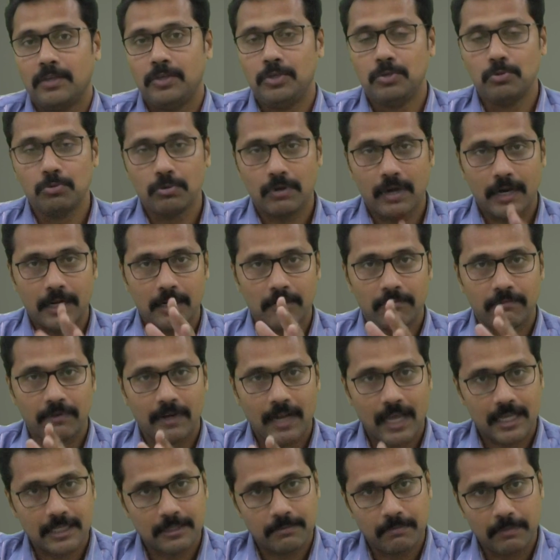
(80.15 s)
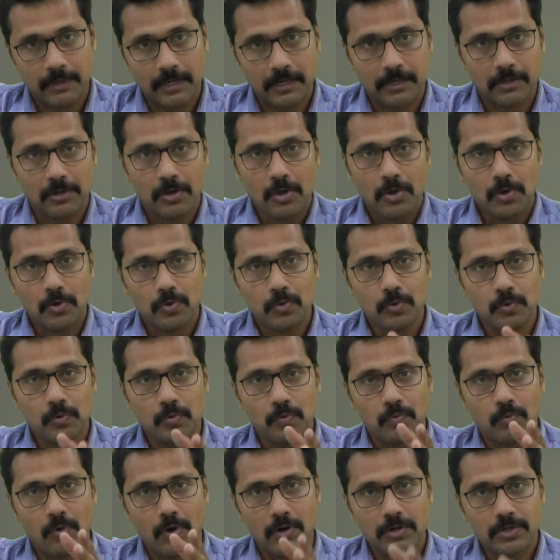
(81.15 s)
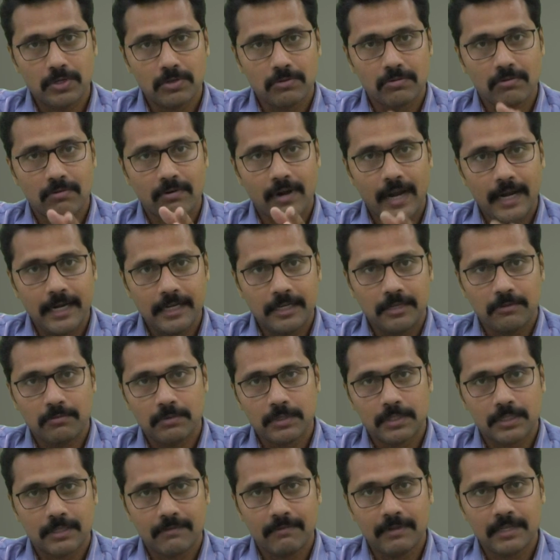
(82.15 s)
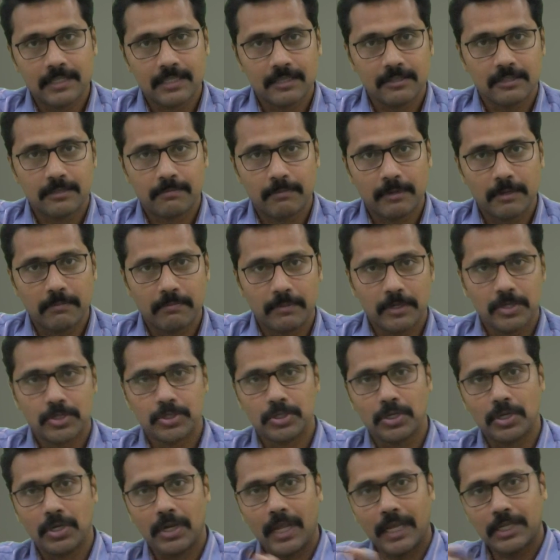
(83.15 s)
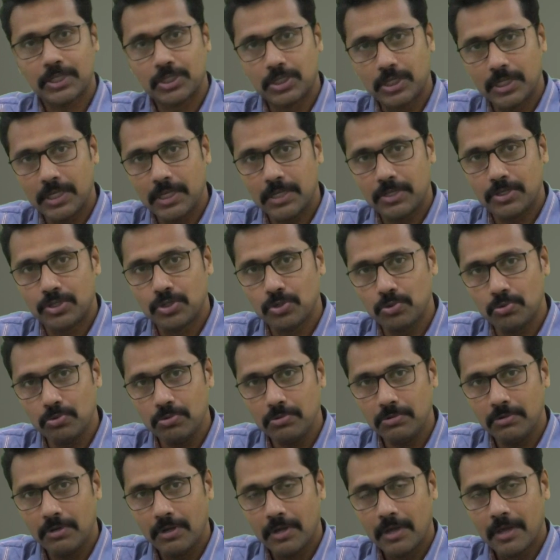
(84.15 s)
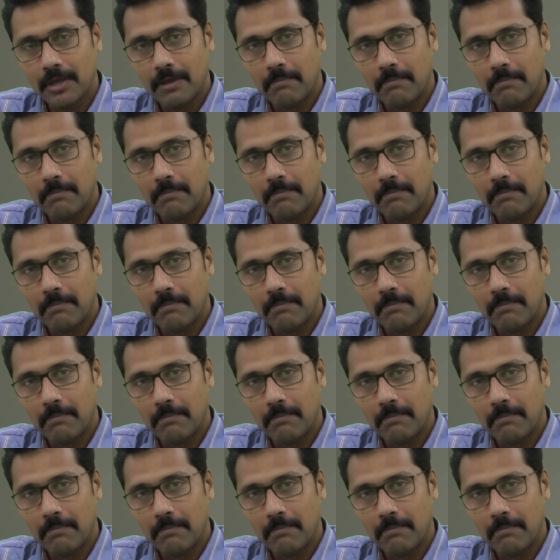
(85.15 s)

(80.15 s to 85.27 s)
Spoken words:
you kind of an aspirant who want to write your civil service preparation next year June,